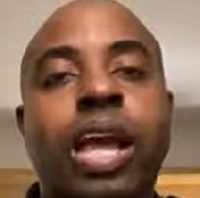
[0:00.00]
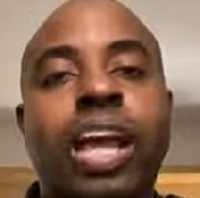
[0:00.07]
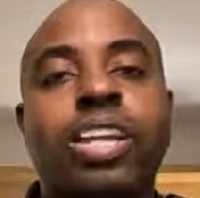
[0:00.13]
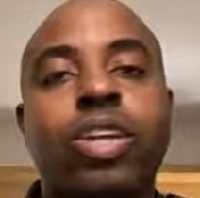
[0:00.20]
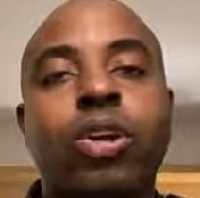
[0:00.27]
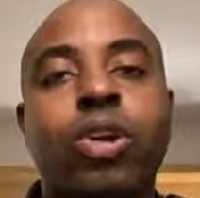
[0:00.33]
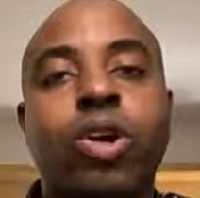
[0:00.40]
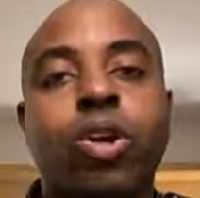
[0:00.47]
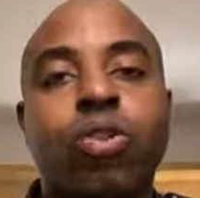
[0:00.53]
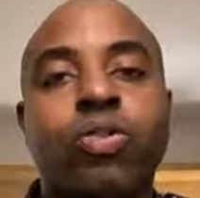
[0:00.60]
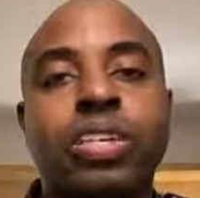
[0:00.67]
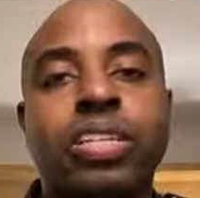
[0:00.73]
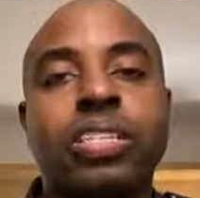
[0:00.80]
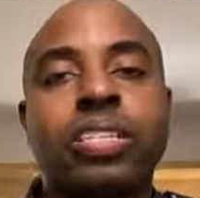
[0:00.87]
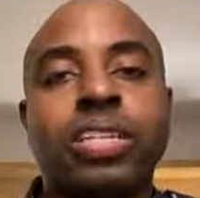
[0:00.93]
I know
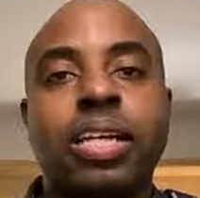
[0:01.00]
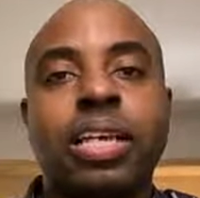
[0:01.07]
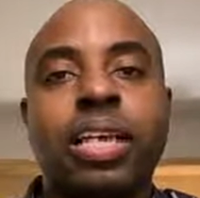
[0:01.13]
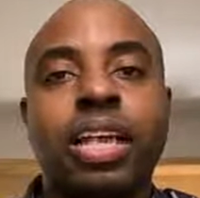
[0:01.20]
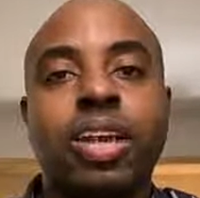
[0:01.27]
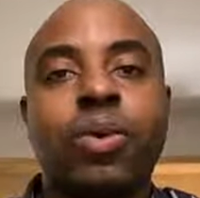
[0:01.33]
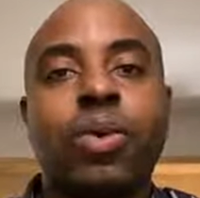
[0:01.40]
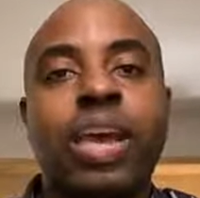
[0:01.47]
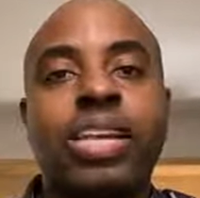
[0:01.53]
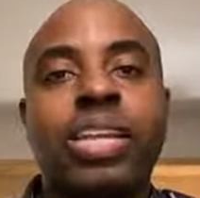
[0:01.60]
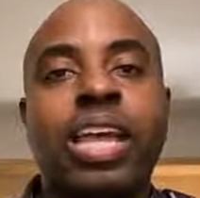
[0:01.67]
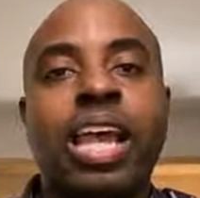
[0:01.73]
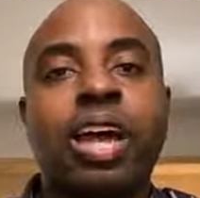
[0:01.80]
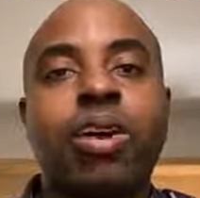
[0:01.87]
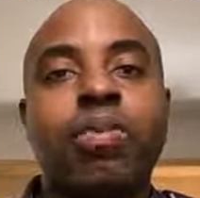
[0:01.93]
COVID is here right
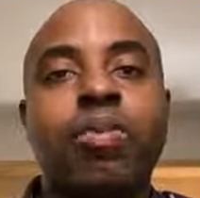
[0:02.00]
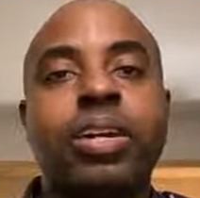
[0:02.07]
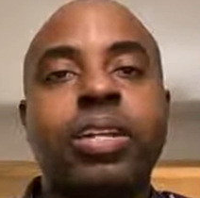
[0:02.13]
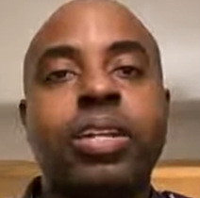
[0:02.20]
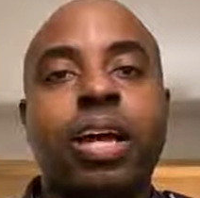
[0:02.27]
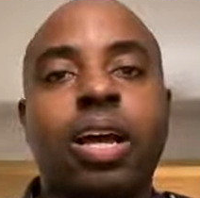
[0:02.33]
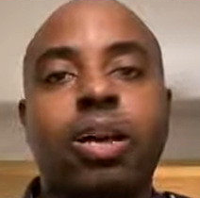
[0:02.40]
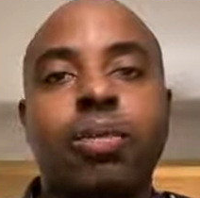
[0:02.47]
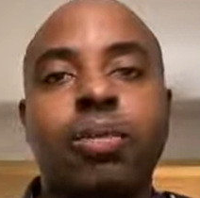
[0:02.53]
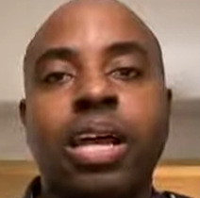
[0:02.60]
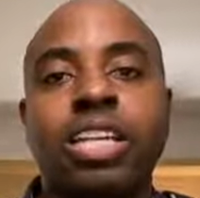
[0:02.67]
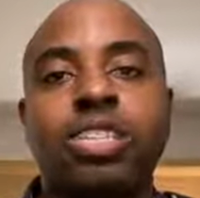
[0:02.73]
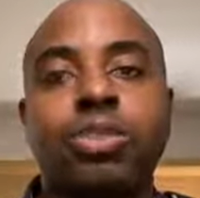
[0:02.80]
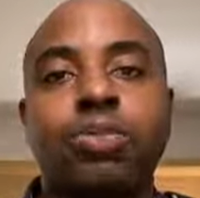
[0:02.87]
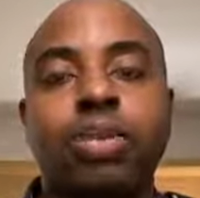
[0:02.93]
now, but
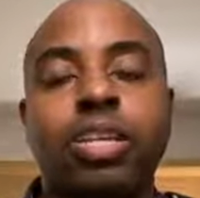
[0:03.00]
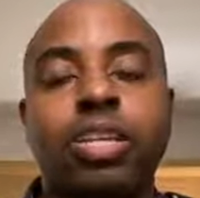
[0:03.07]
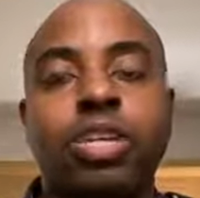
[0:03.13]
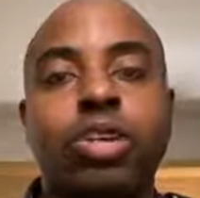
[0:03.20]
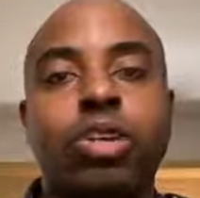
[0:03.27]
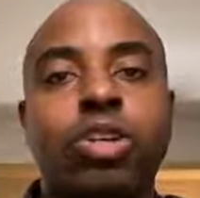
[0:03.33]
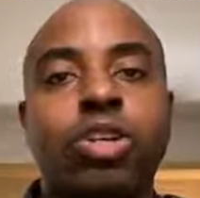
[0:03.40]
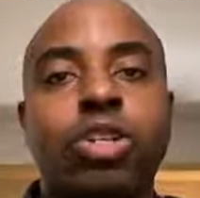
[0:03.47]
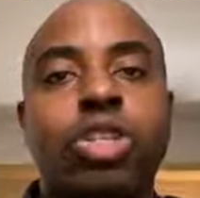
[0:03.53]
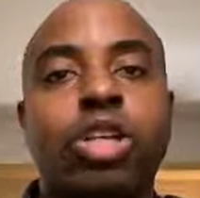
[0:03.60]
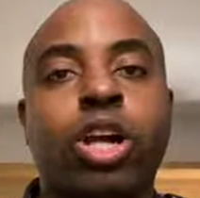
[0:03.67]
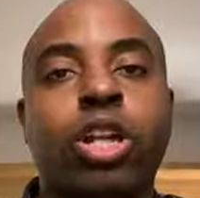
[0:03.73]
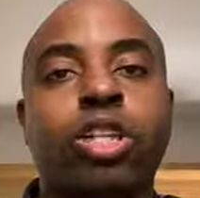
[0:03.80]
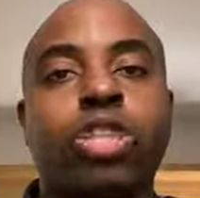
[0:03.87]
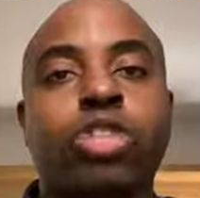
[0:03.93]
as you know, you're
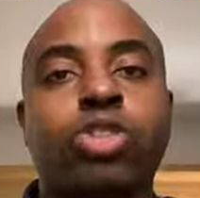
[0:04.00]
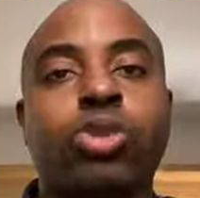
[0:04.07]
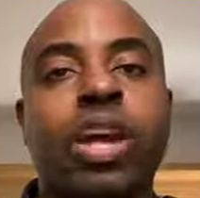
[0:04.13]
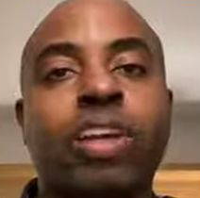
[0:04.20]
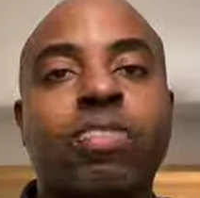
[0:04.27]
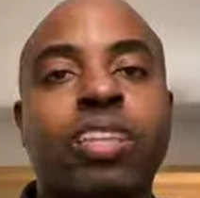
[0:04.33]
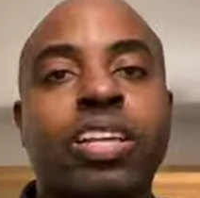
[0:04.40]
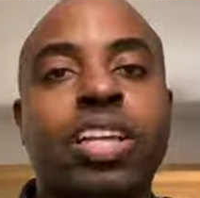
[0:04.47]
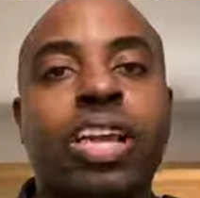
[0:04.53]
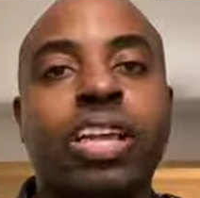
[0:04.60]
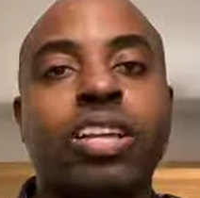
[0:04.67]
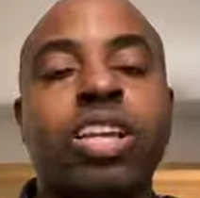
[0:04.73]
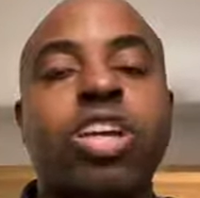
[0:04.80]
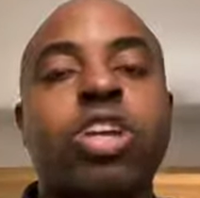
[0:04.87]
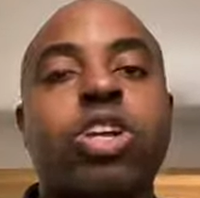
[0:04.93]
starting to travel
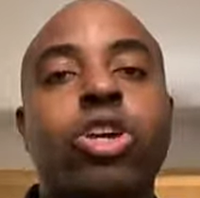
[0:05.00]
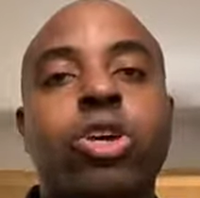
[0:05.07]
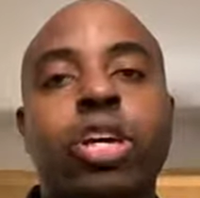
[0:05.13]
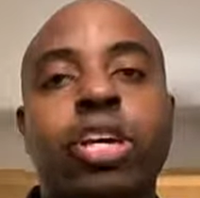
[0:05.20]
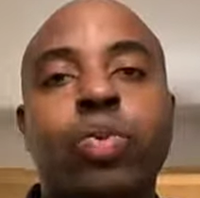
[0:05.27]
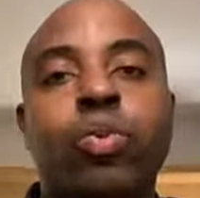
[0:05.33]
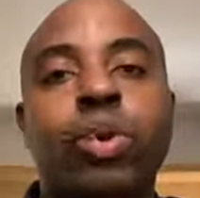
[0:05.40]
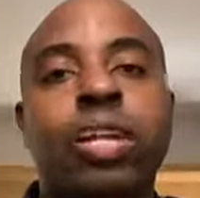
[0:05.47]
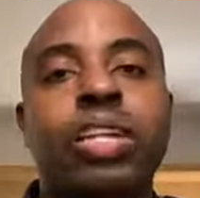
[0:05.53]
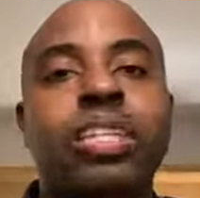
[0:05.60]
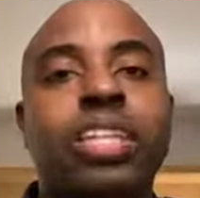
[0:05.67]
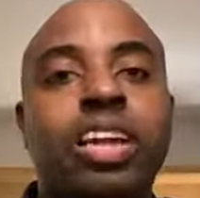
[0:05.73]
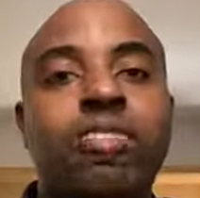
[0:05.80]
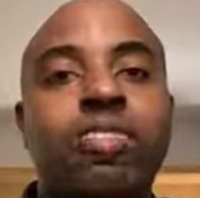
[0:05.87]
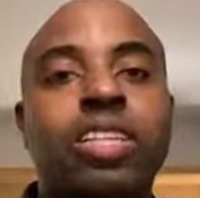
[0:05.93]
again, you're going to want to
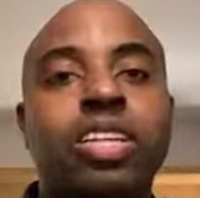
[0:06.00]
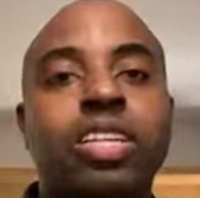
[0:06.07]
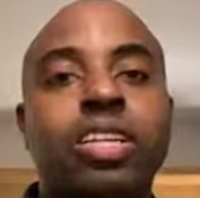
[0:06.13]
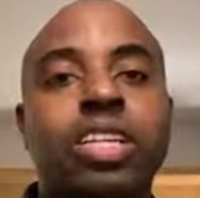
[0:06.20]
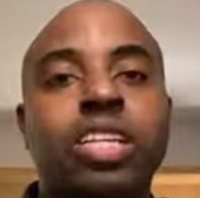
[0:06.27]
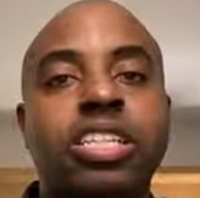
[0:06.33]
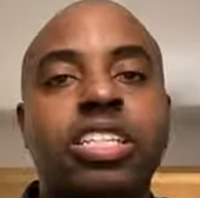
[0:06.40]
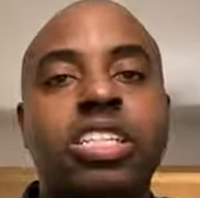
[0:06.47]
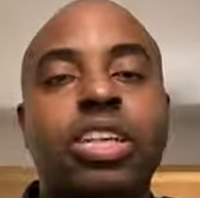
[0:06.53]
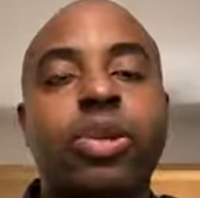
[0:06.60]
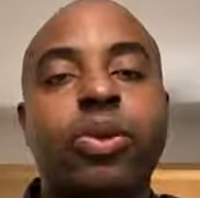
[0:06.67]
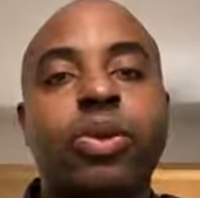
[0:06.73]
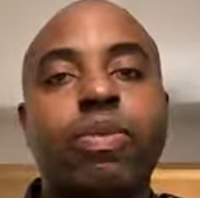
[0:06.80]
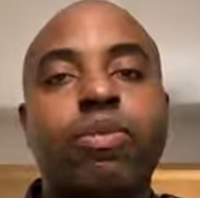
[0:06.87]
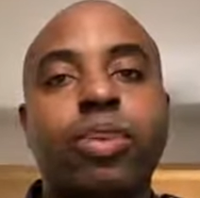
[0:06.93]
definitely
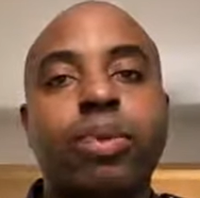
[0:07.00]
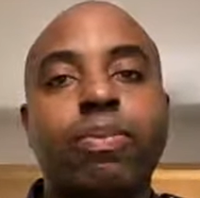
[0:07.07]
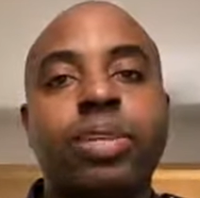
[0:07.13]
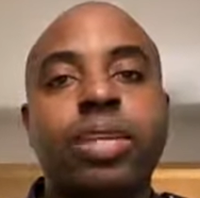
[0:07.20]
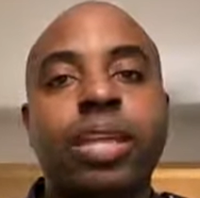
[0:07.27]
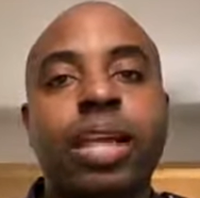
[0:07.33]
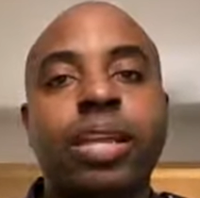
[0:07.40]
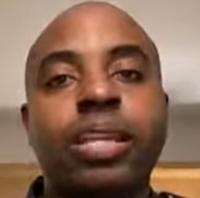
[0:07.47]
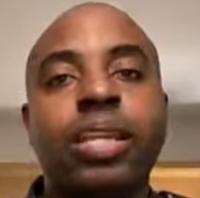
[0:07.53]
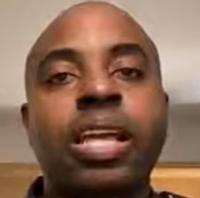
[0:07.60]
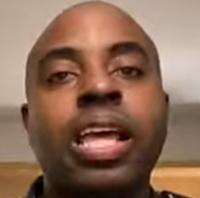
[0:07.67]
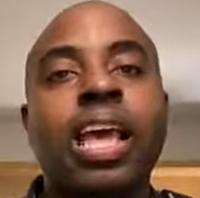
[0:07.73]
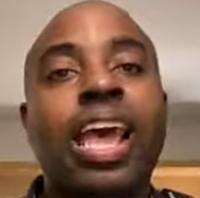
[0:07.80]
consider the VPN.